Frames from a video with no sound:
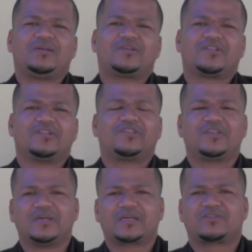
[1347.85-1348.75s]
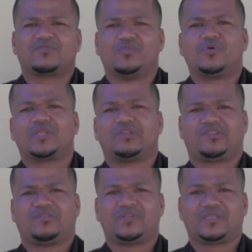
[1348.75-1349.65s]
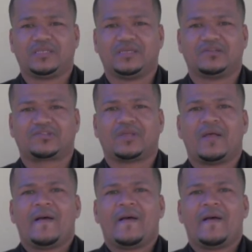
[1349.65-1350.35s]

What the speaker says: years and cigarettes for more than 17 years.